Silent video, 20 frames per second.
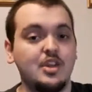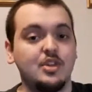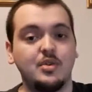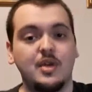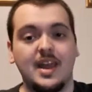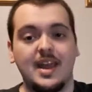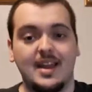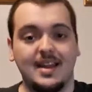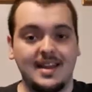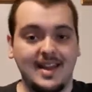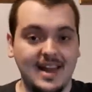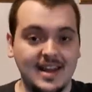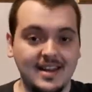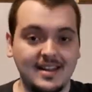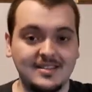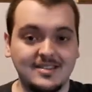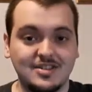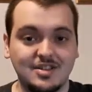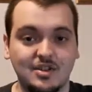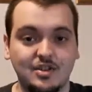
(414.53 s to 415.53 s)
you can't get it
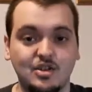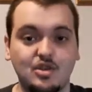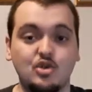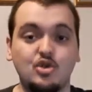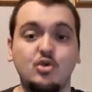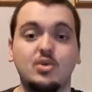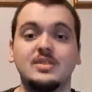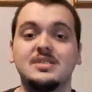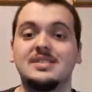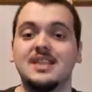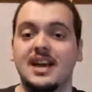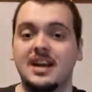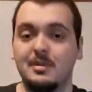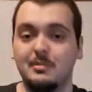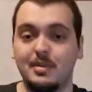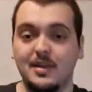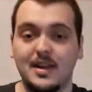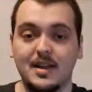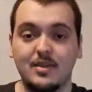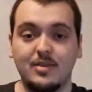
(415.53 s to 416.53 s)
until you do a
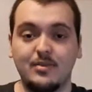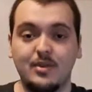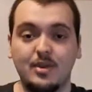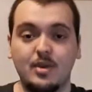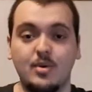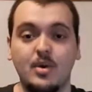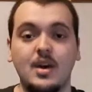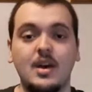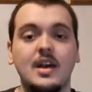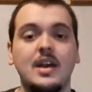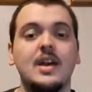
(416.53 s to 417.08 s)
second playthrough.